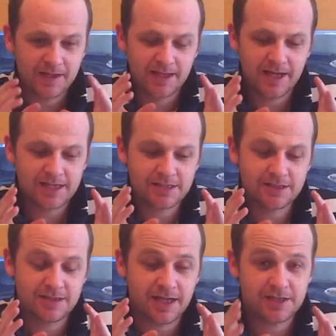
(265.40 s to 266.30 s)
Their
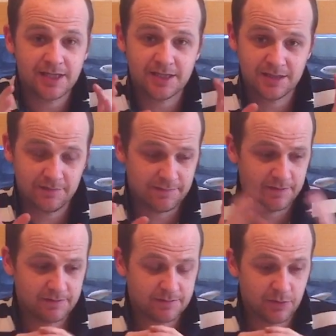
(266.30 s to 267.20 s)
digestive
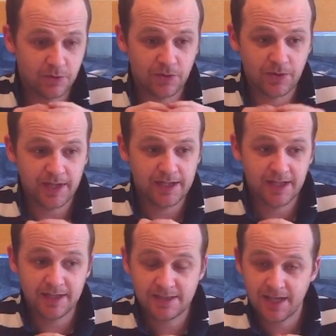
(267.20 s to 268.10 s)
or
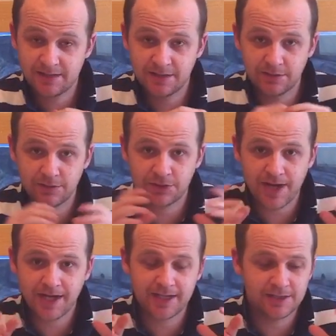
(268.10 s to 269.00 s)
intestinal
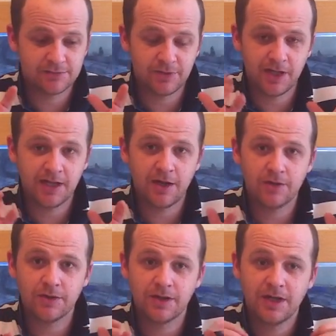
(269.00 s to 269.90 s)
tract is really
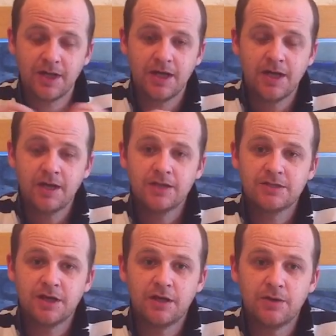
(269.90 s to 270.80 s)
long,
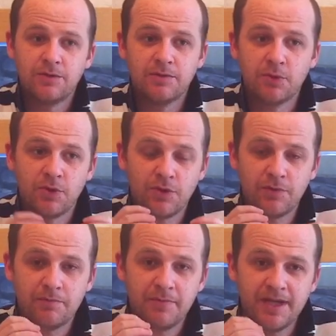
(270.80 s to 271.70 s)
so the
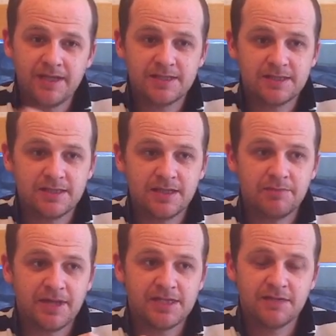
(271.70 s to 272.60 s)
more
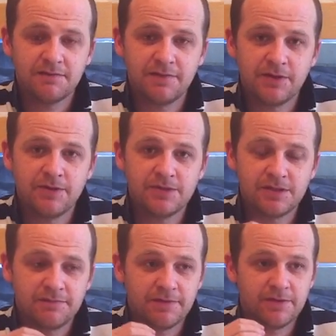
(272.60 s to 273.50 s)
meatier foods,
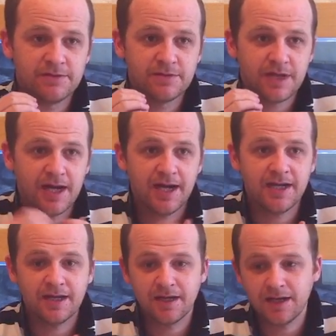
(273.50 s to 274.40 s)
the foods with
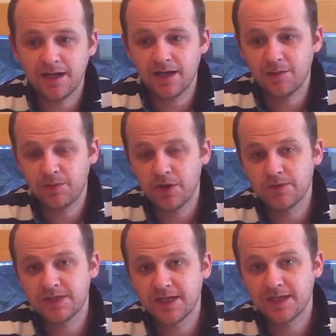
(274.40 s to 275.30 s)
higher
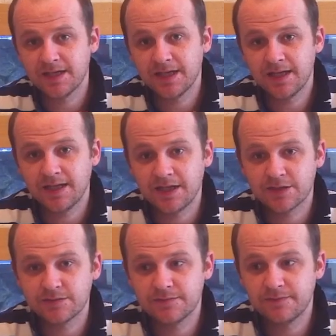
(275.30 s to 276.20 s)
protein in the
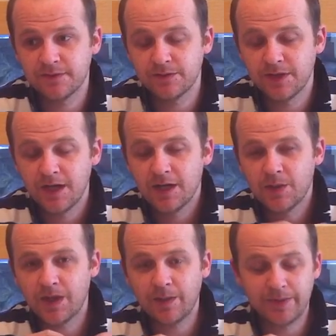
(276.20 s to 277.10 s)
actual food,
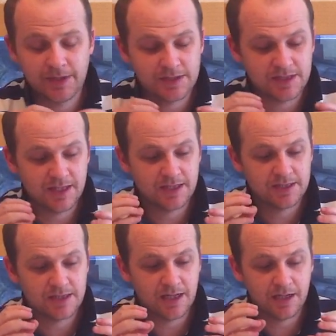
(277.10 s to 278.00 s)
what happens
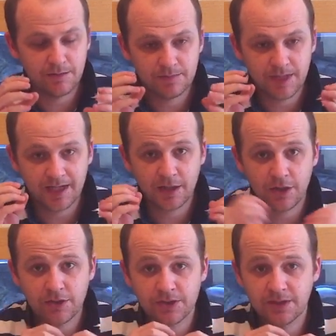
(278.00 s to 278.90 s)
is it
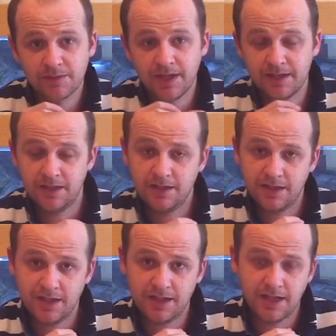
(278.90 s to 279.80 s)
clogs up like
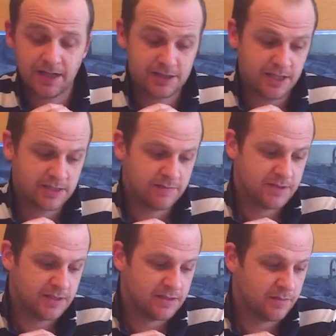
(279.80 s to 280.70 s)
their digestive
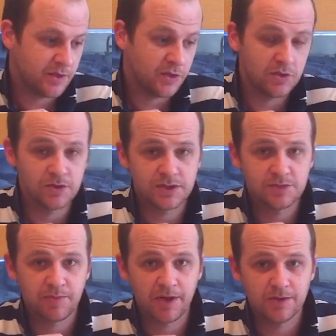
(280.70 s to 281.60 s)
system and
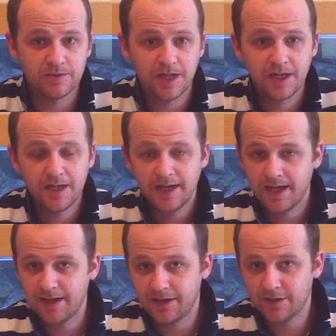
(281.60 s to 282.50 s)
causes bloat,
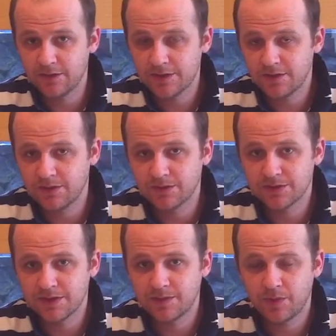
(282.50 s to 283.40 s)
and it can also
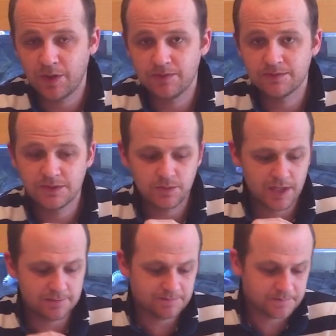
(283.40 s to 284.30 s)
cause other problems as
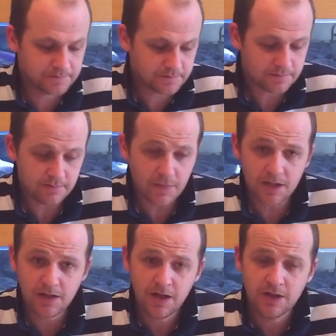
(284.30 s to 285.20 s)
well.
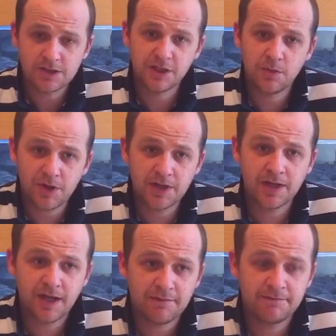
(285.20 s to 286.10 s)
So you want
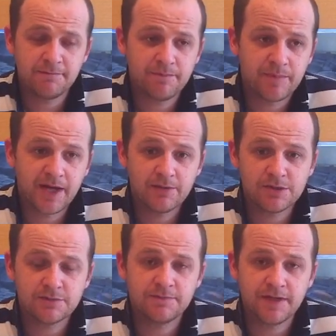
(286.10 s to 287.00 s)
to be
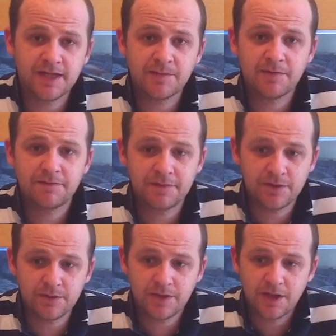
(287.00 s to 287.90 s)
able to feed them a
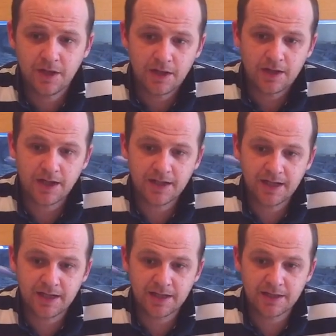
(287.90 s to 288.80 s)
food that
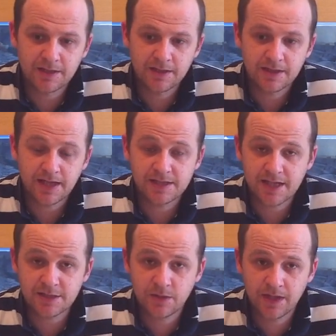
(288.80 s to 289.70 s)
they can
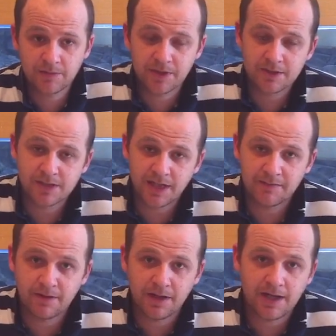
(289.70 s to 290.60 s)
digest quick, because they
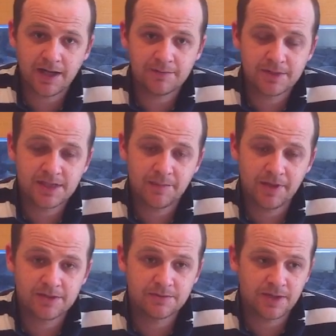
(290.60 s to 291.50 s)
have a high
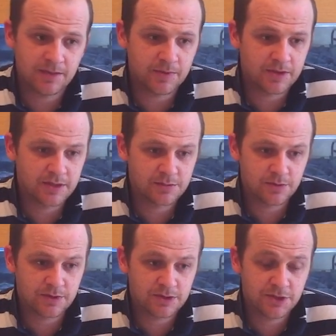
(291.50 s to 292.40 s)
metabolism rate, because
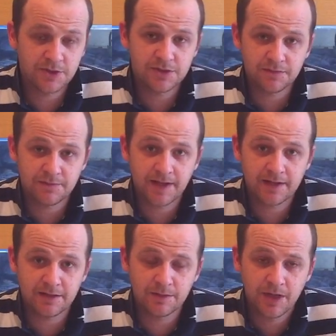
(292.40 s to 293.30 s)
as soon as you
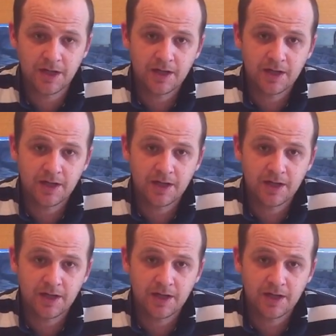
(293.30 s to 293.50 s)
fed them,